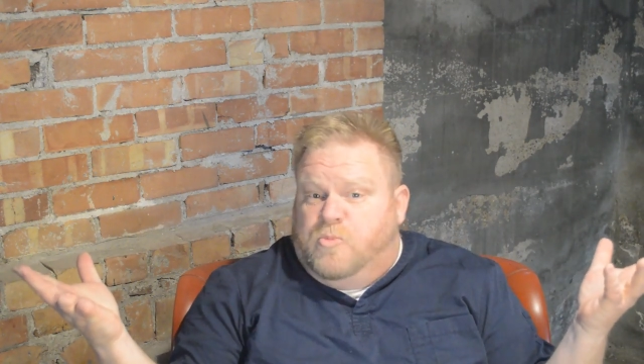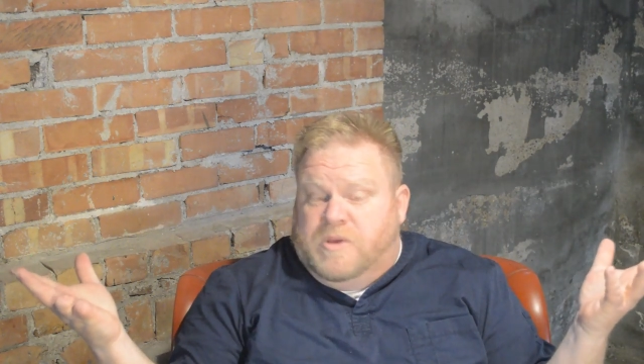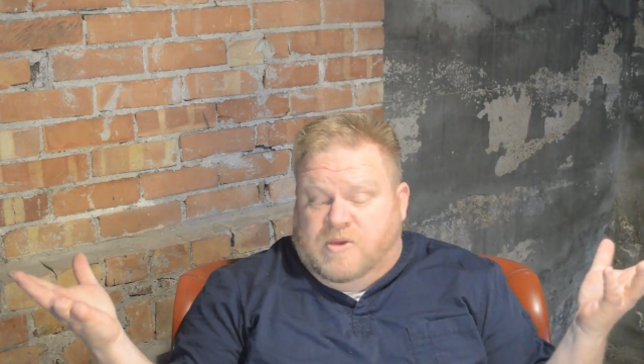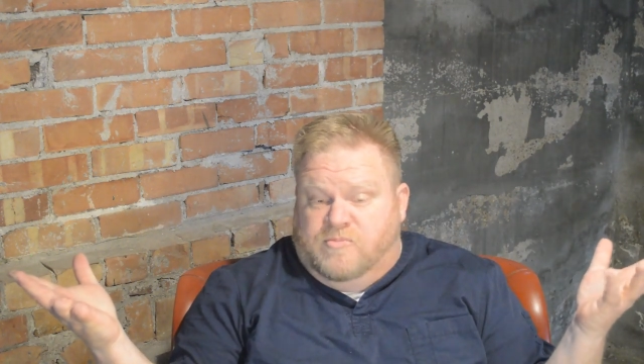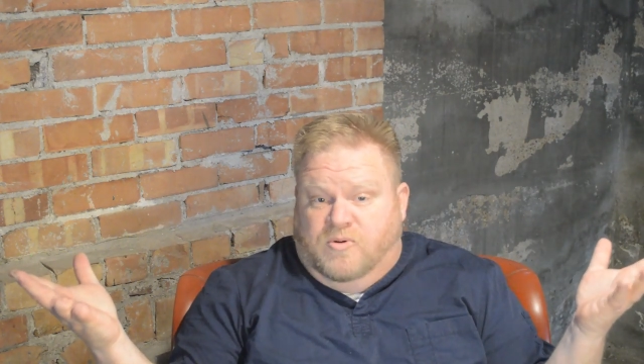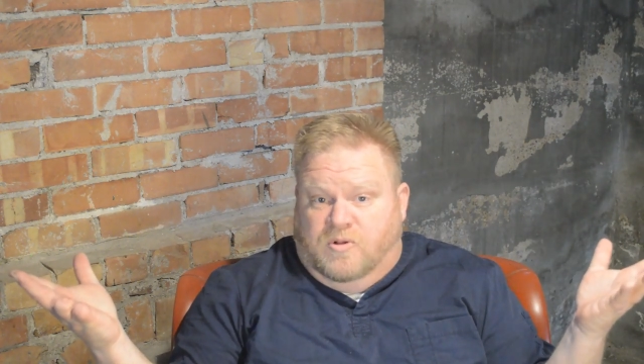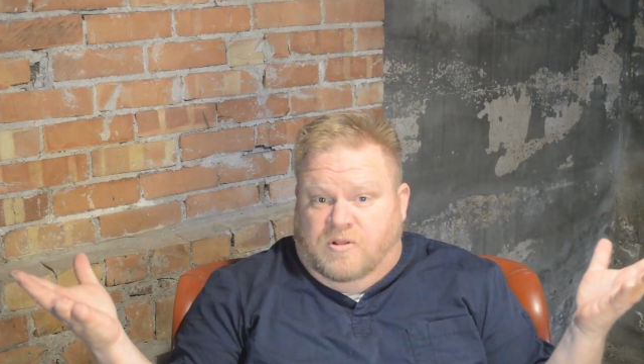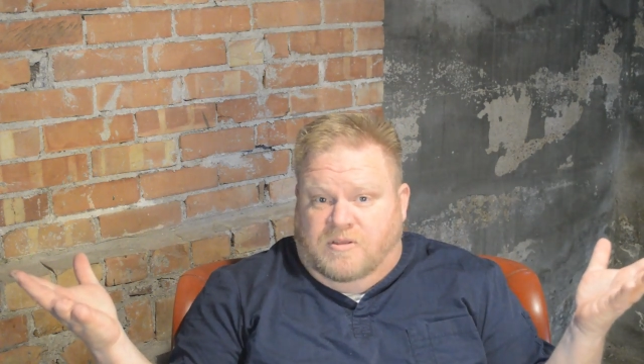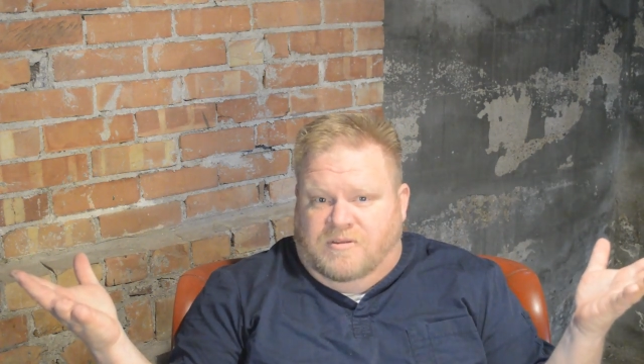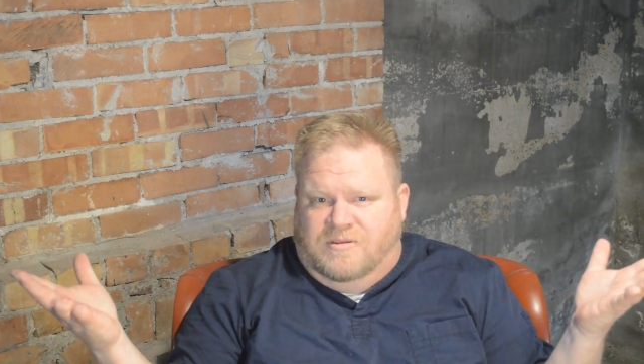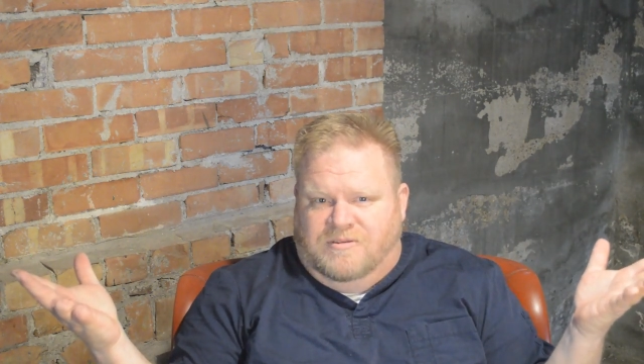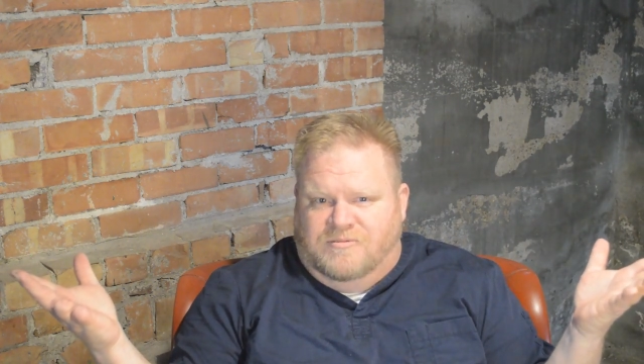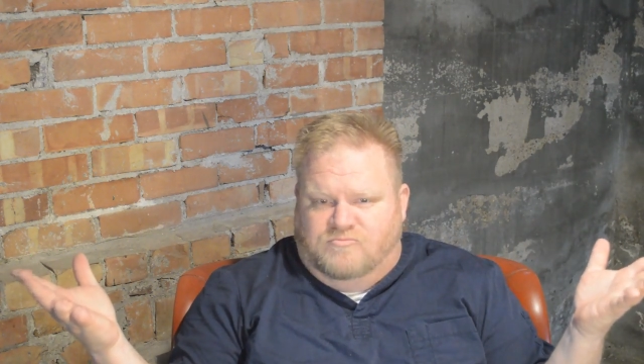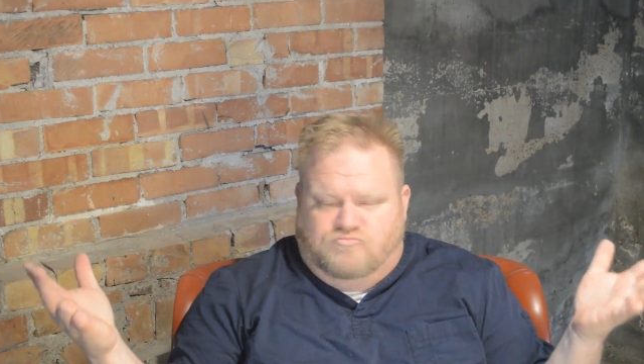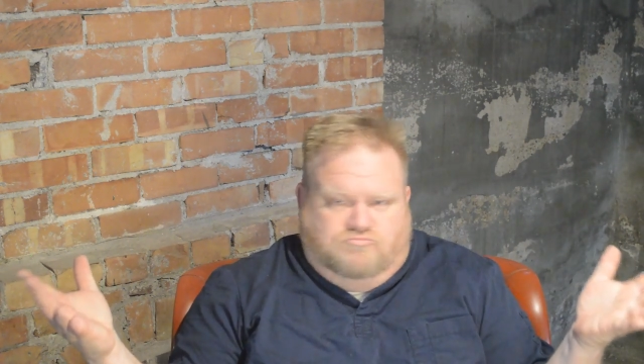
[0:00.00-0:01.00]
people.
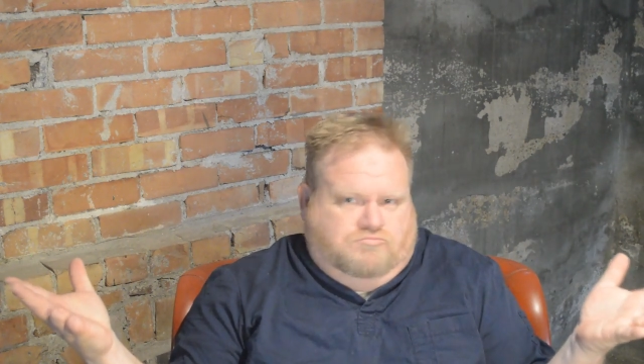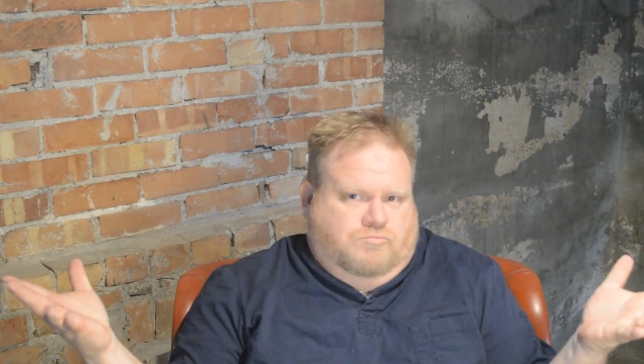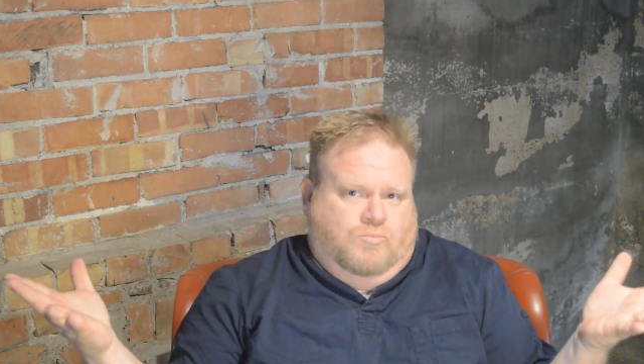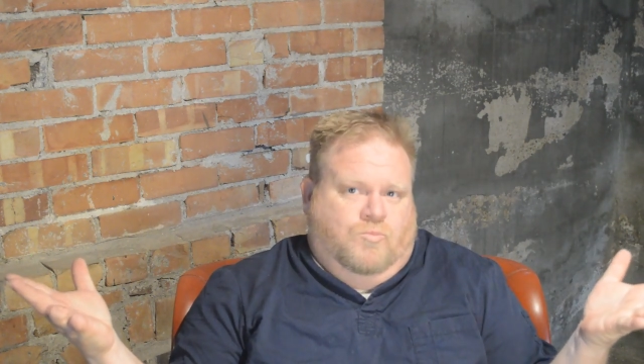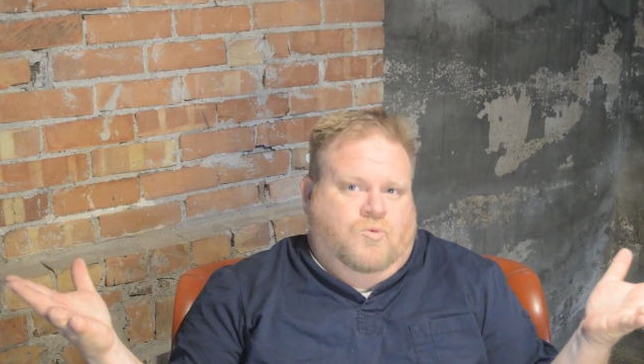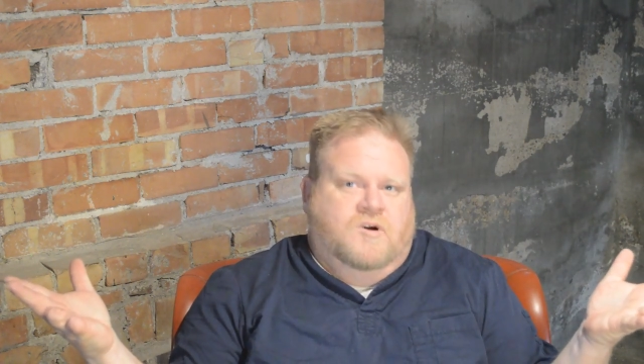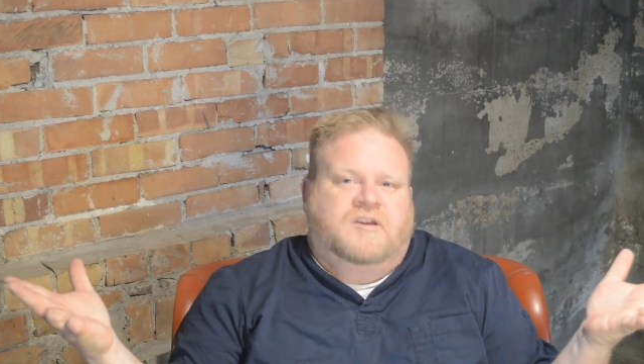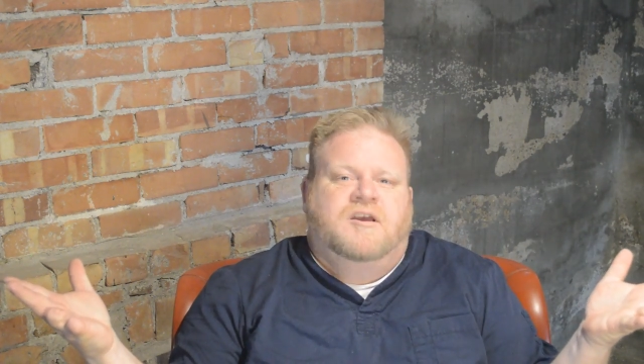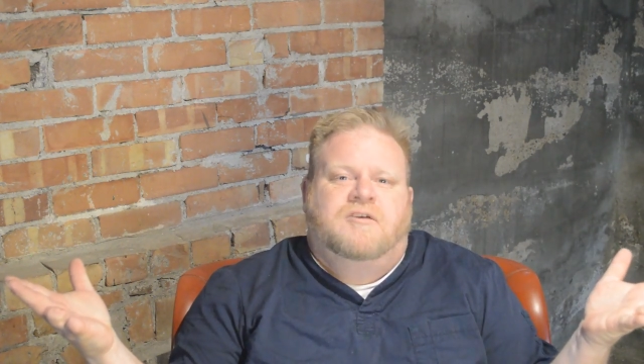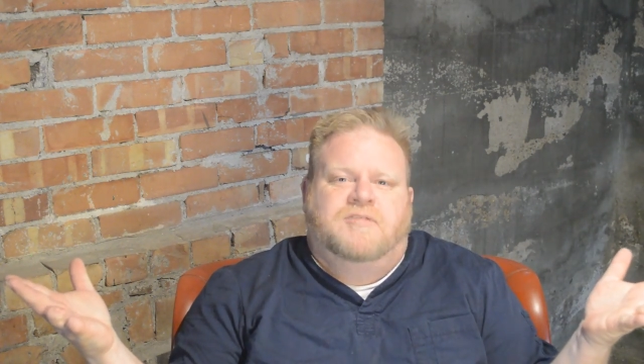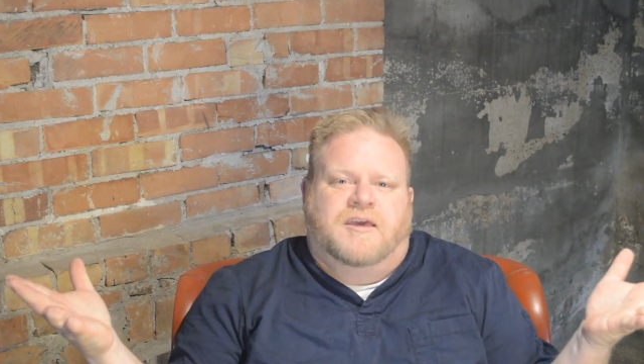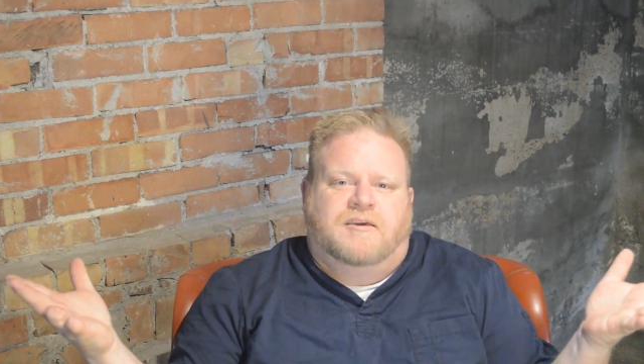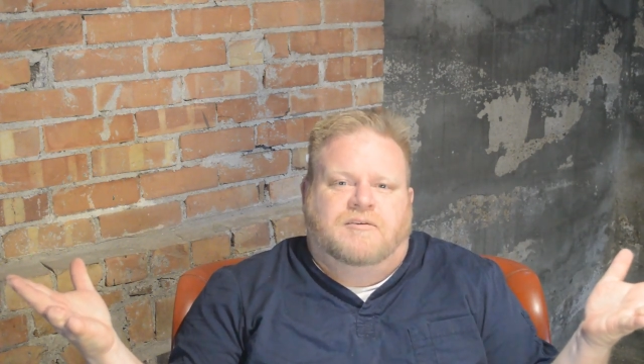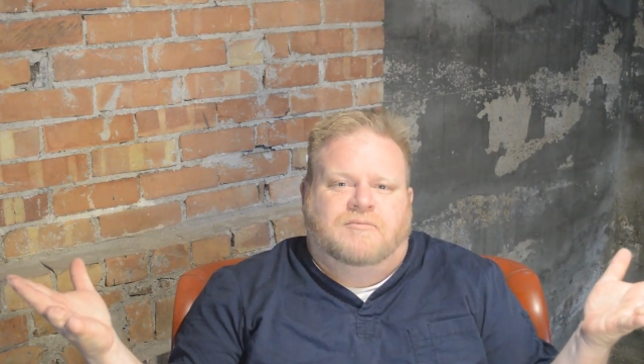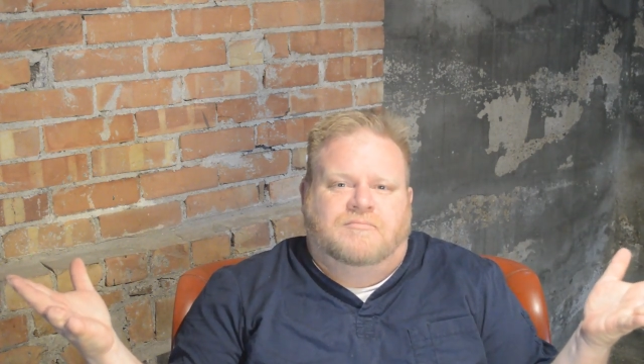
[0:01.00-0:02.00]
What are
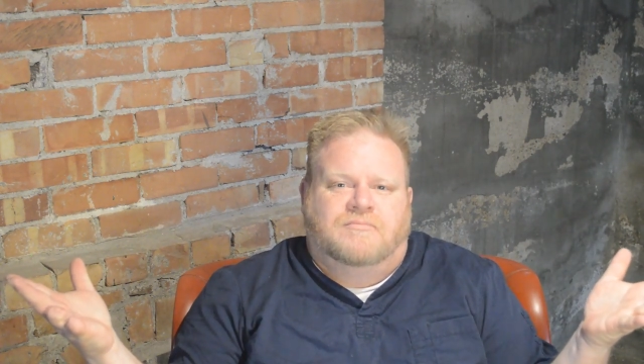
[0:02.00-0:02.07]
they?